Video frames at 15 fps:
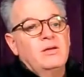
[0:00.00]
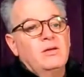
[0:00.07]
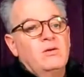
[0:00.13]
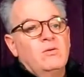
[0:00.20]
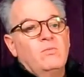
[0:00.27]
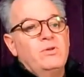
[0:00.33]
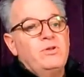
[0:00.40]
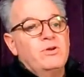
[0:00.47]

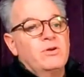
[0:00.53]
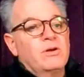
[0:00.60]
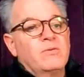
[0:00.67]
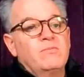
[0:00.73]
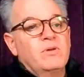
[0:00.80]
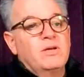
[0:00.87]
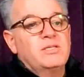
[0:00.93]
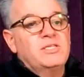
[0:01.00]
when you're
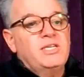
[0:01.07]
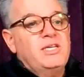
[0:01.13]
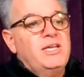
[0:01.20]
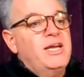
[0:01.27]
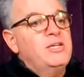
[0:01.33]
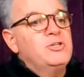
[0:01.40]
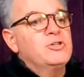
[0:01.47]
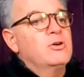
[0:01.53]
a
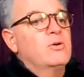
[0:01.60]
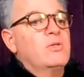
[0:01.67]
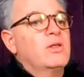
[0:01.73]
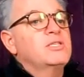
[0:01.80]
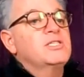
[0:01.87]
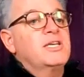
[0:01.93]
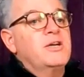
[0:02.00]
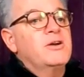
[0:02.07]
teenager, or let's
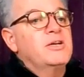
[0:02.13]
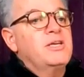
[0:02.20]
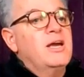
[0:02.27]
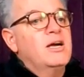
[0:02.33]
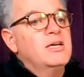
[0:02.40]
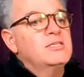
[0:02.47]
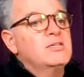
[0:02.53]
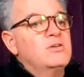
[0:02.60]
say you're a
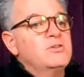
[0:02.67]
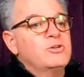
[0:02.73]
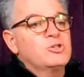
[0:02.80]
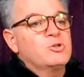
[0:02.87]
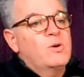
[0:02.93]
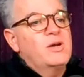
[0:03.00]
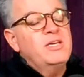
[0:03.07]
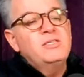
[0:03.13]
young adult in your
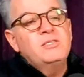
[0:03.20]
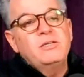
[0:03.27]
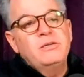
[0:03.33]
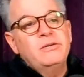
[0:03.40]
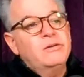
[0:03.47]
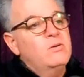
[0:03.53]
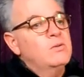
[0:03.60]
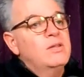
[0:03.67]
20s, you
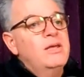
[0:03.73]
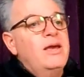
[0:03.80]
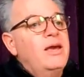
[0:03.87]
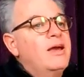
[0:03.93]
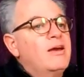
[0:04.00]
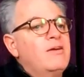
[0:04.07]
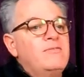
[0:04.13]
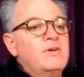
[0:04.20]
don't
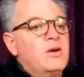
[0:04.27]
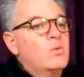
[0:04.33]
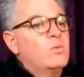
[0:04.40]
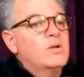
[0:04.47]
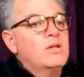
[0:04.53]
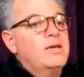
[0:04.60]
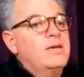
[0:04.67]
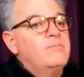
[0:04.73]
live in a
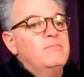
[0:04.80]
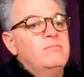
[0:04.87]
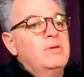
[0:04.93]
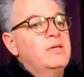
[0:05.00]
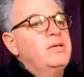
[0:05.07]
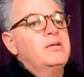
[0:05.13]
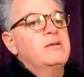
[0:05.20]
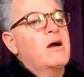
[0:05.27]
really
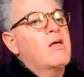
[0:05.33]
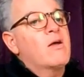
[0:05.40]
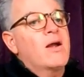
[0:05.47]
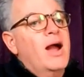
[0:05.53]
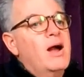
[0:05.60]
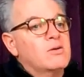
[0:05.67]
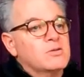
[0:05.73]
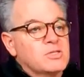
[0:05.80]
million-dollar
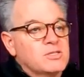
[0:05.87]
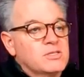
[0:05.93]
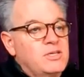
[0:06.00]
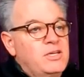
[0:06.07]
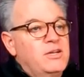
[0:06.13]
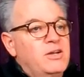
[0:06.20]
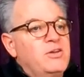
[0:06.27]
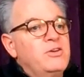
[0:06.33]
house.
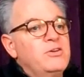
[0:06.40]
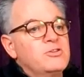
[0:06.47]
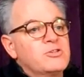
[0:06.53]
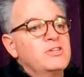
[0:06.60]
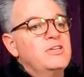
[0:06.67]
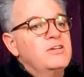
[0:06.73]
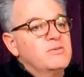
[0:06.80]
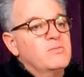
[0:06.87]
You know,
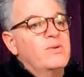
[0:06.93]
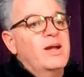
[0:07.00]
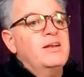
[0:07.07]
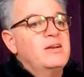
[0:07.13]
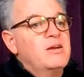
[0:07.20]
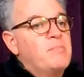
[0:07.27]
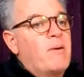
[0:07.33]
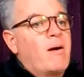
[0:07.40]
usually you're renting
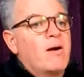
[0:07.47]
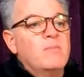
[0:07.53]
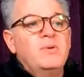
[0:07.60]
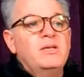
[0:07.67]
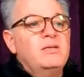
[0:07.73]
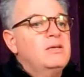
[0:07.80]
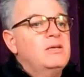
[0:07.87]
an apartment